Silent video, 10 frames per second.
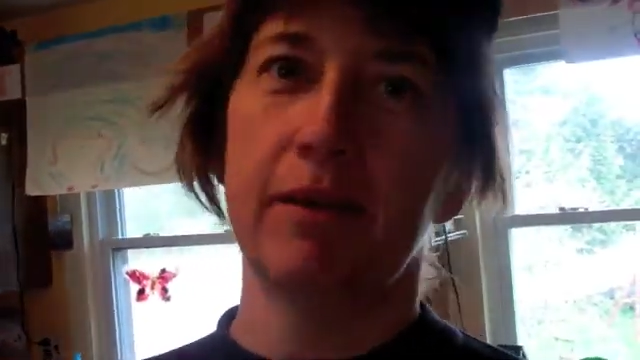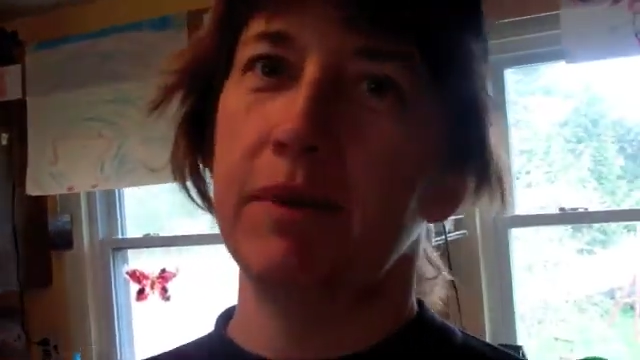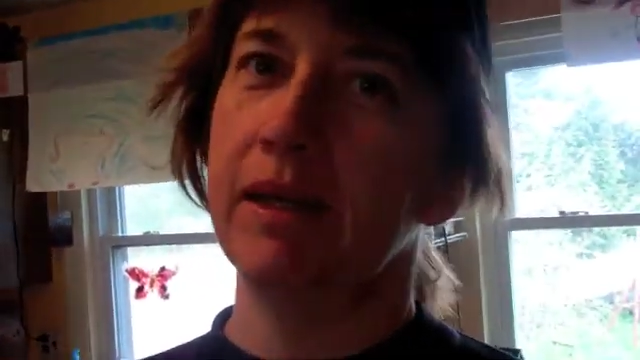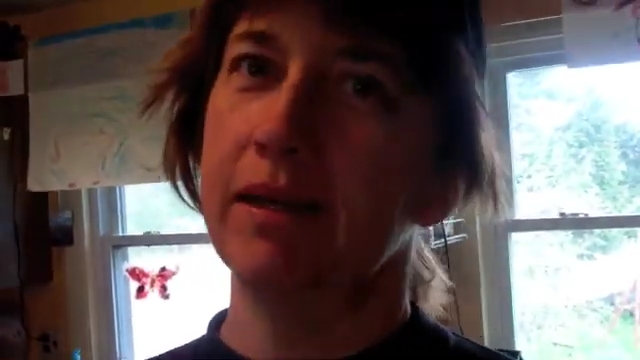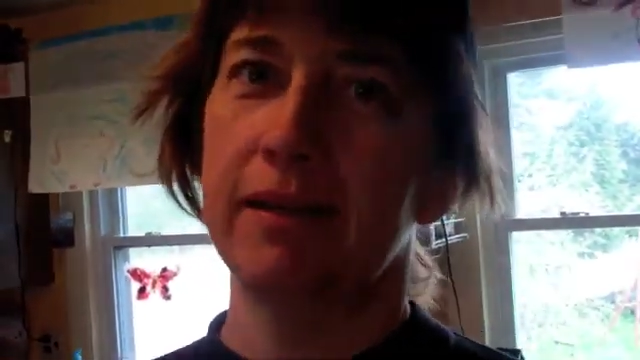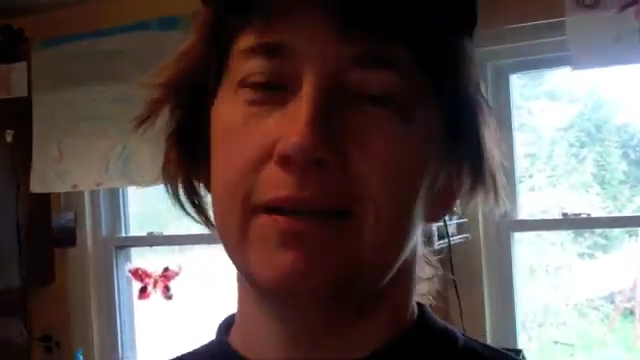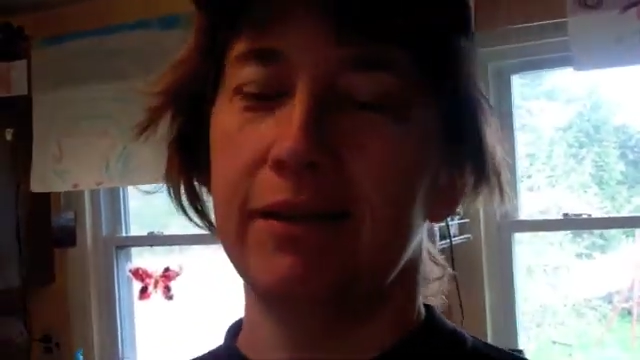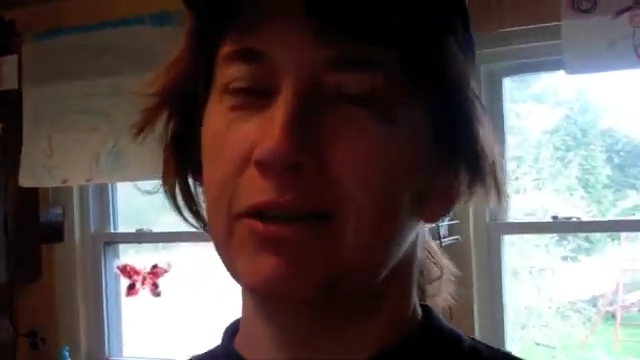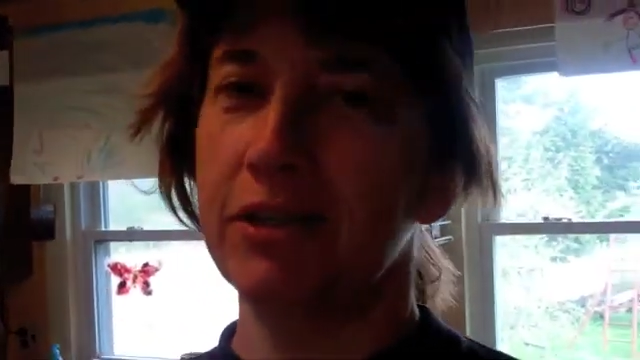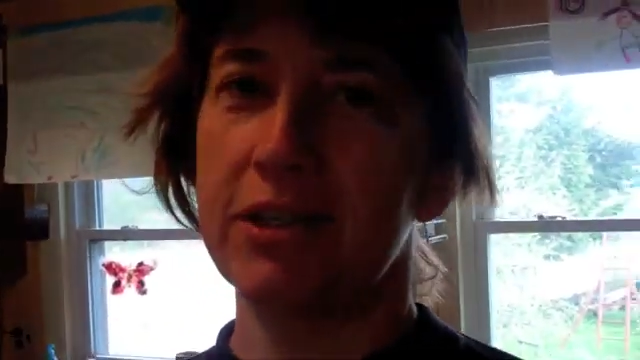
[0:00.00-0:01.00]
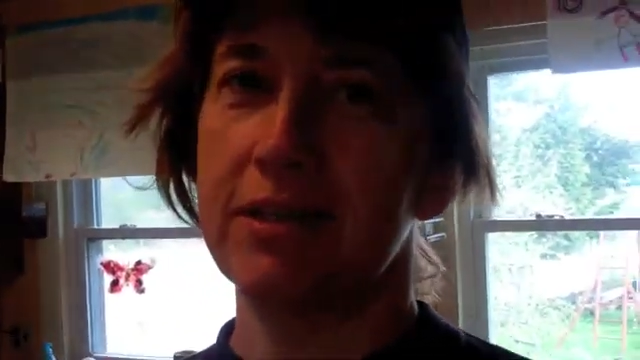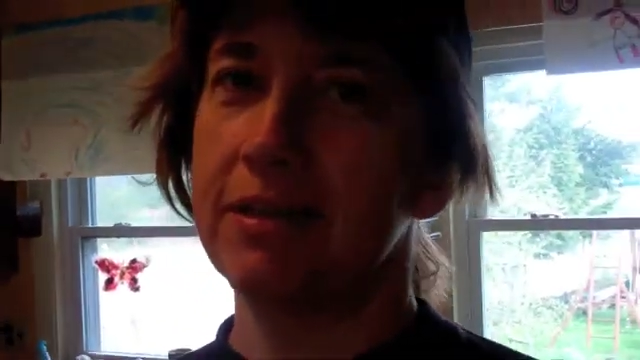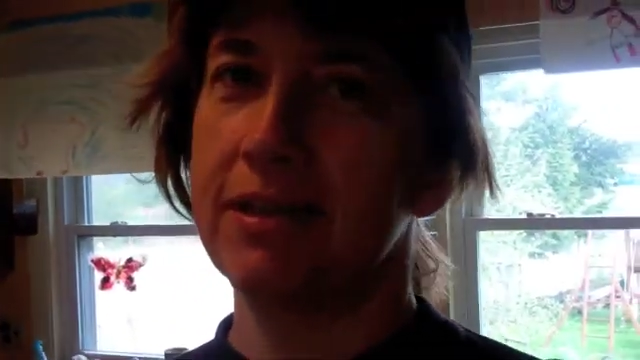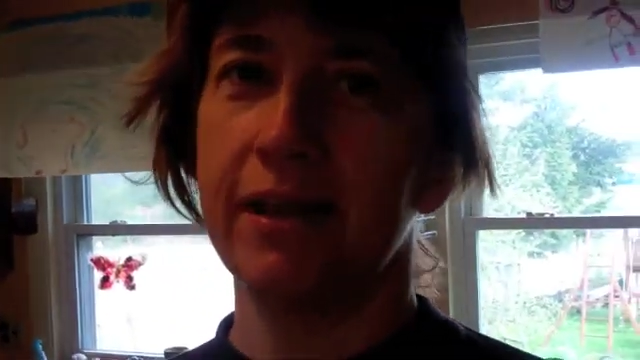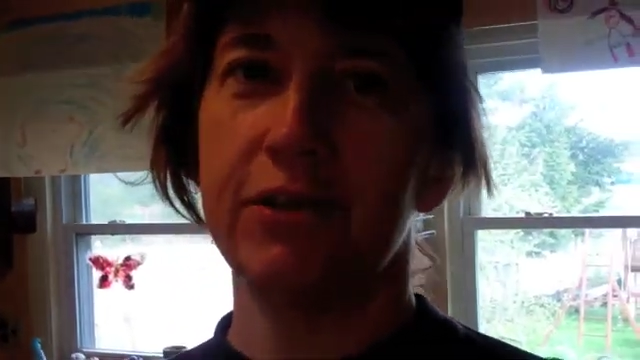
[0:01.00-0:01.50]
I mean, you could
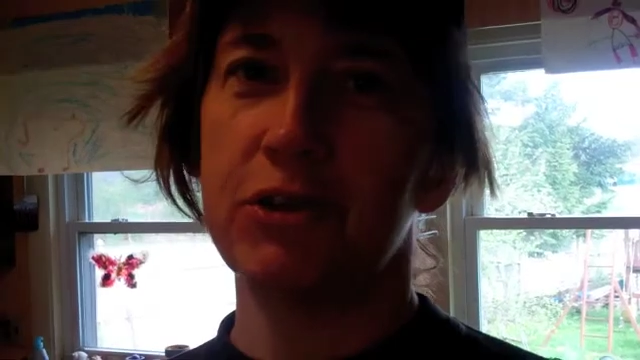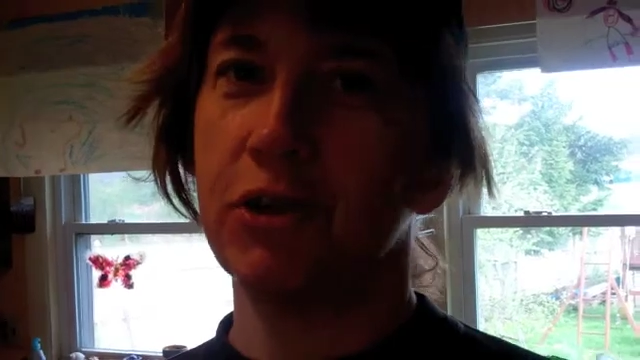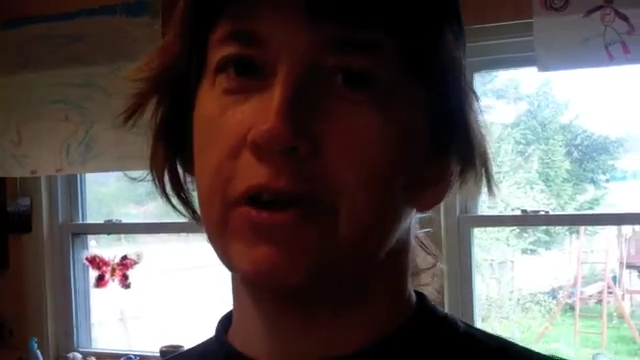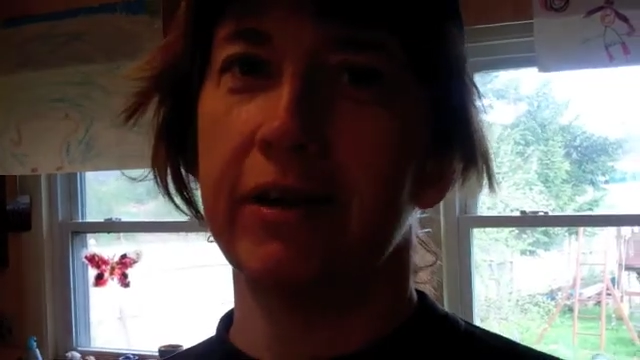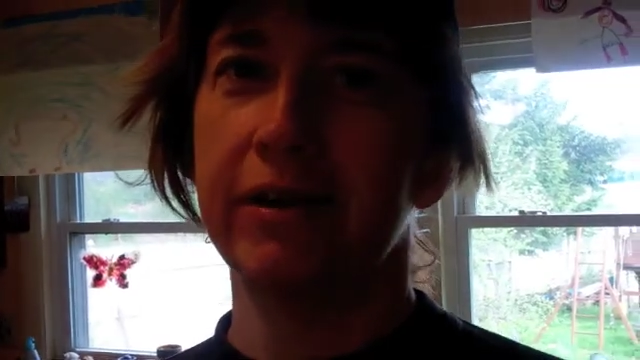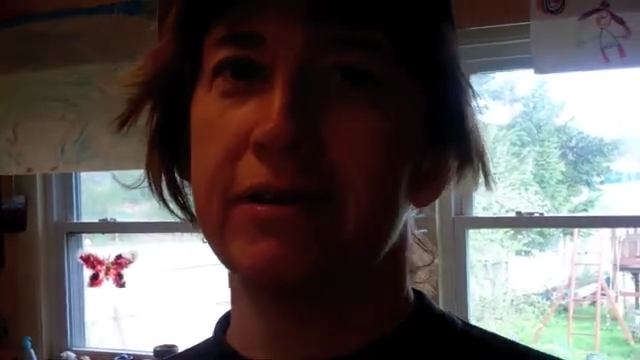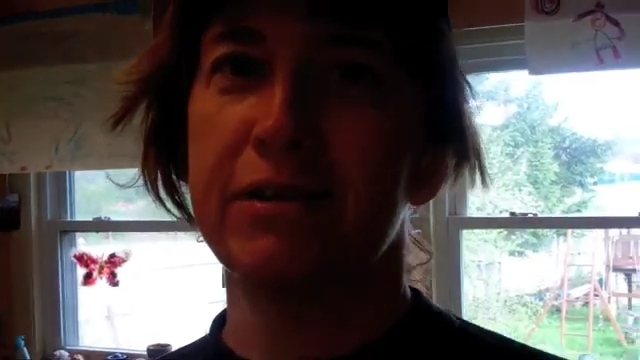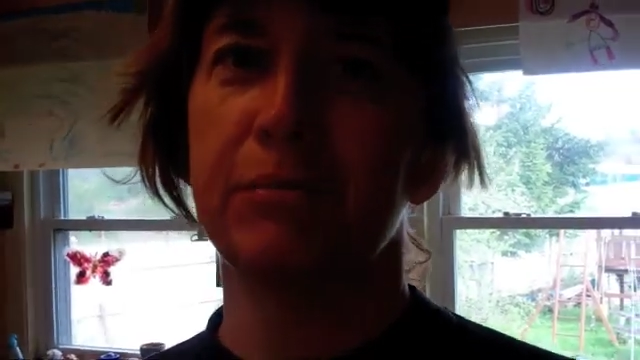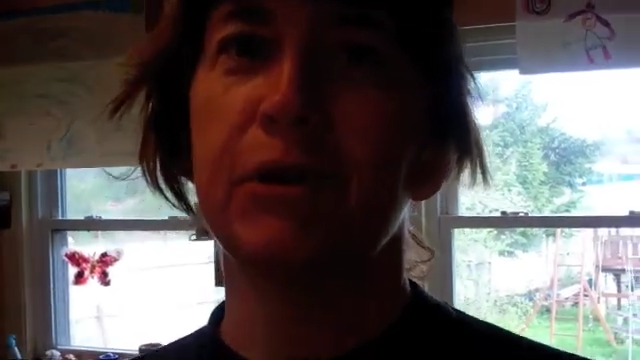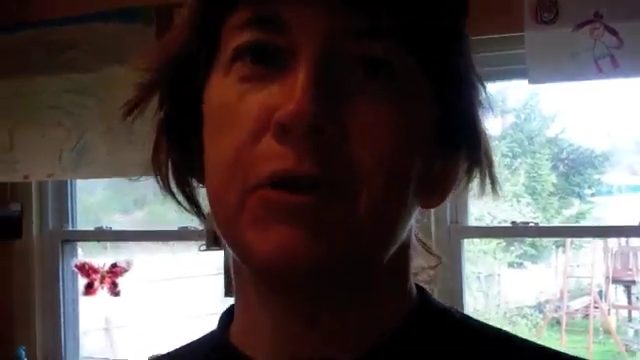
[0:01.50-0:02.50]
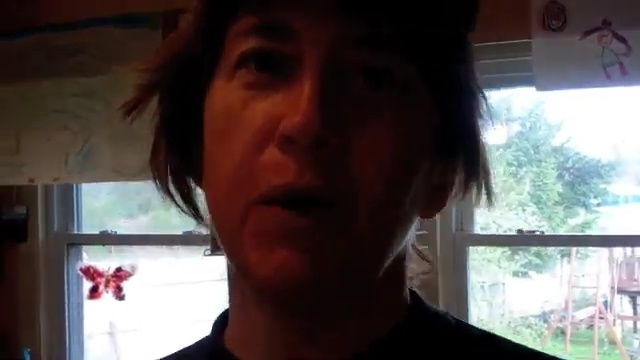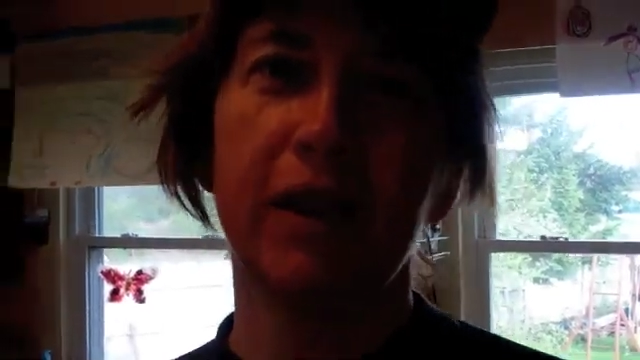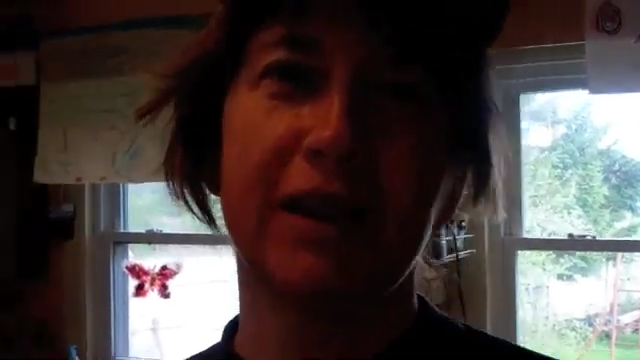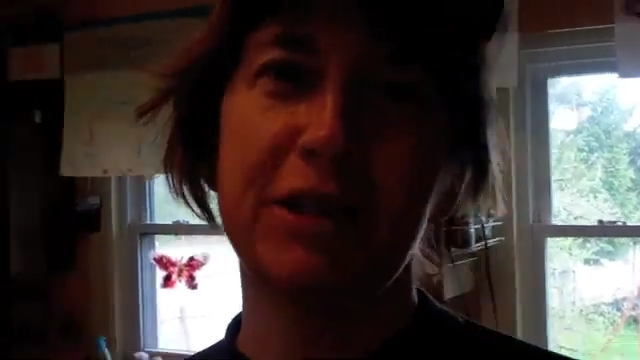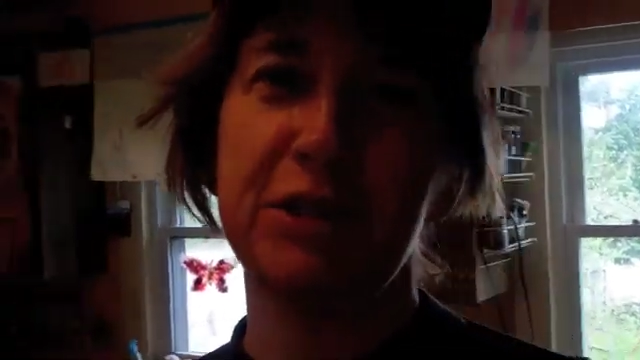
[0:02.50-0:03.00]
just take the jar and some good
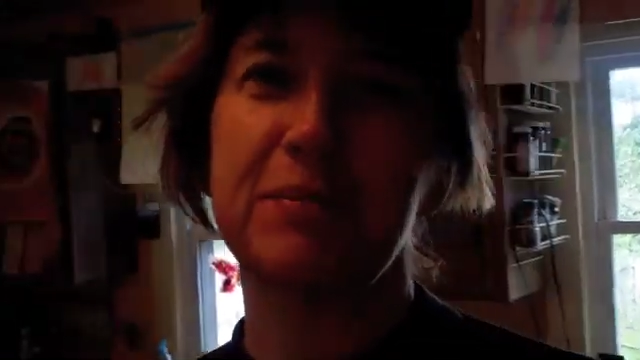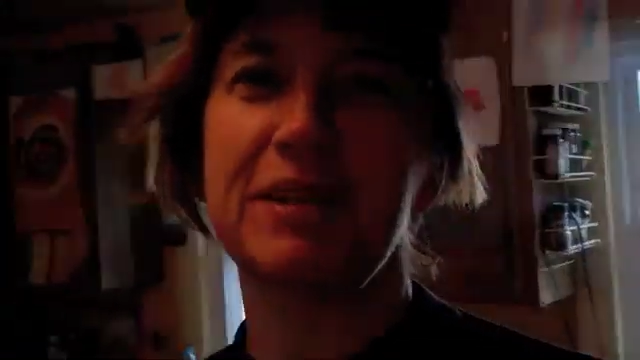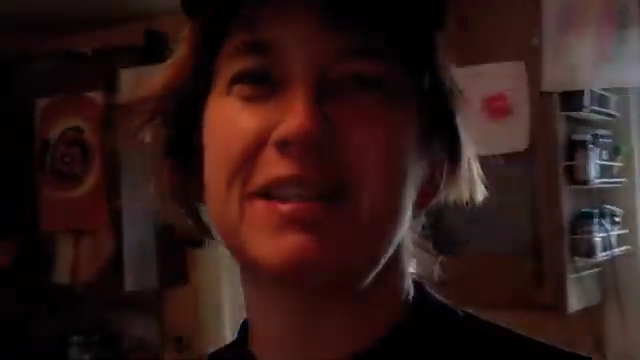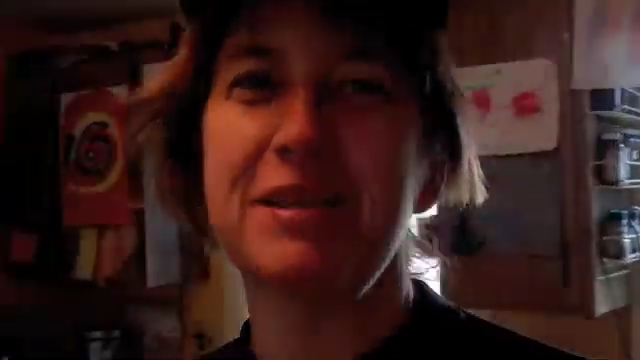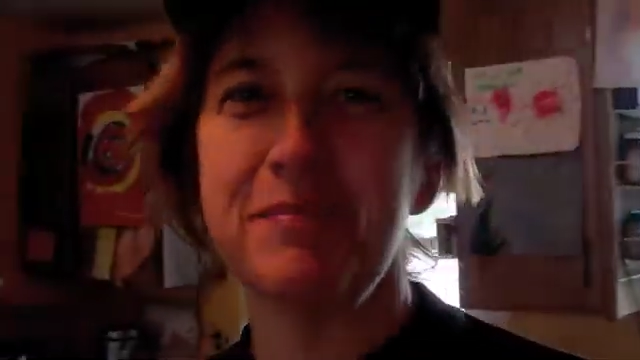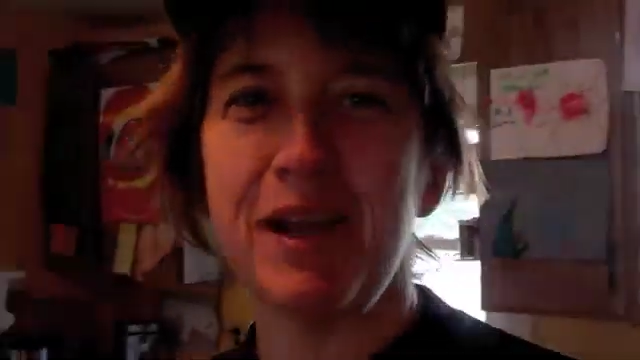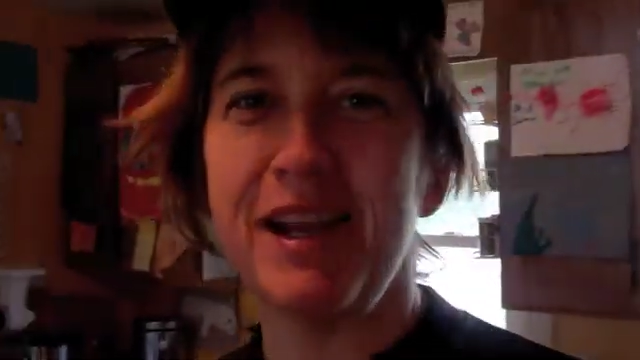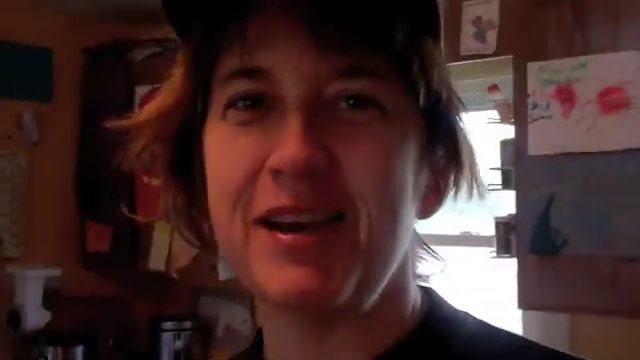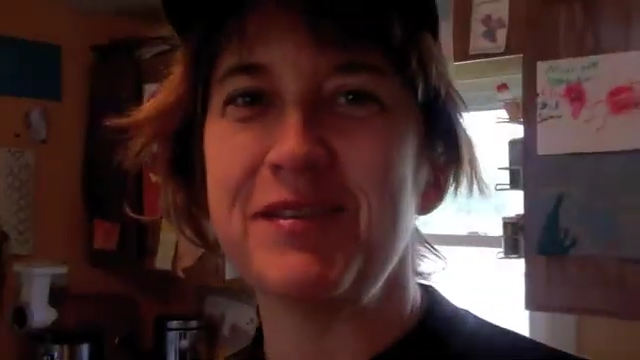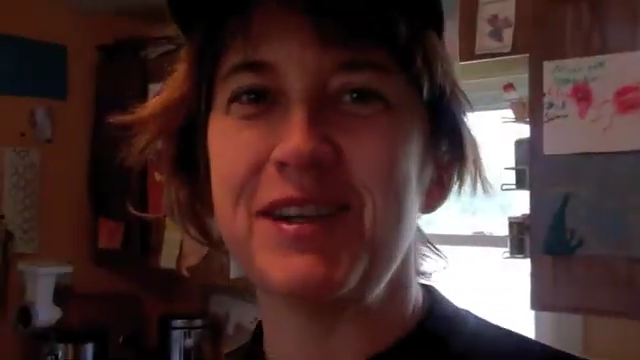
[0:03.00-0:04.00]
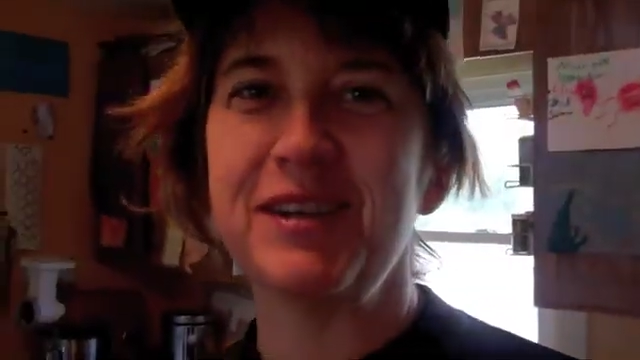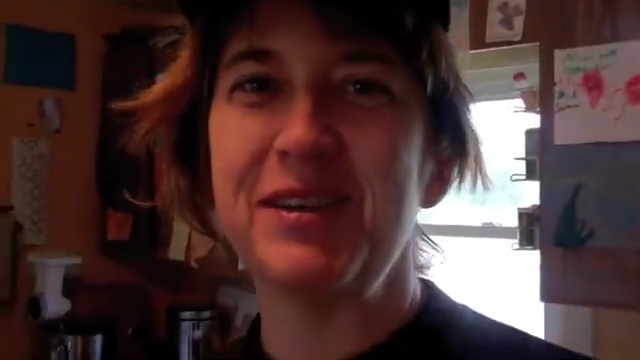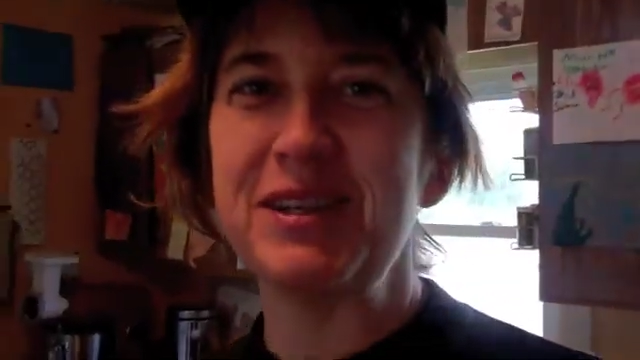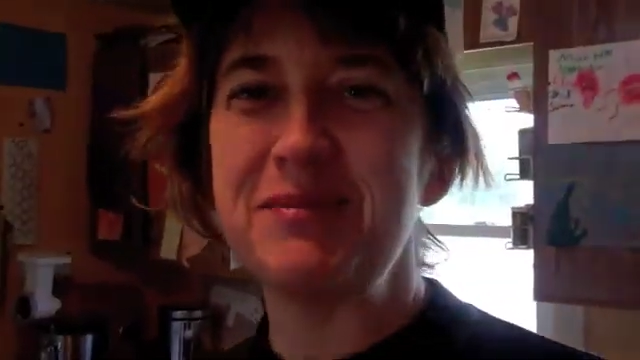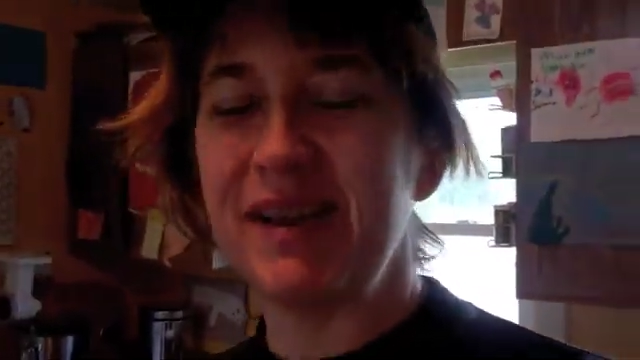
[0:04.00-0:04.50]
quality chips and dip right out of it, of
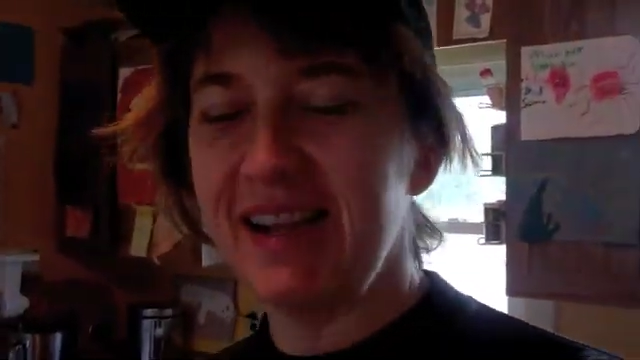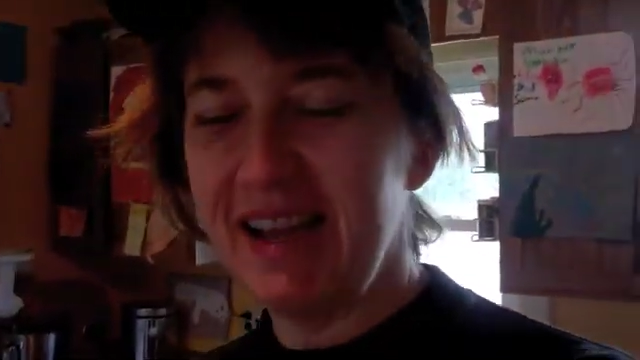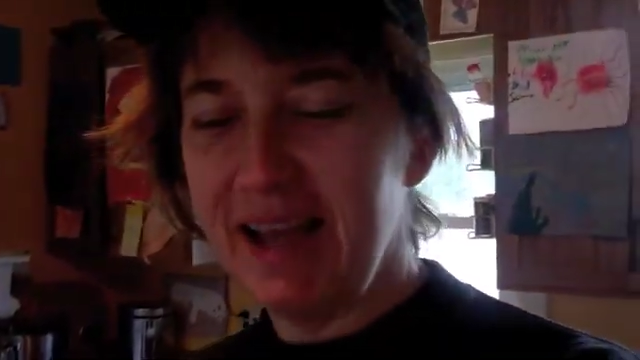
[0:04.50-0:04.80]
course, but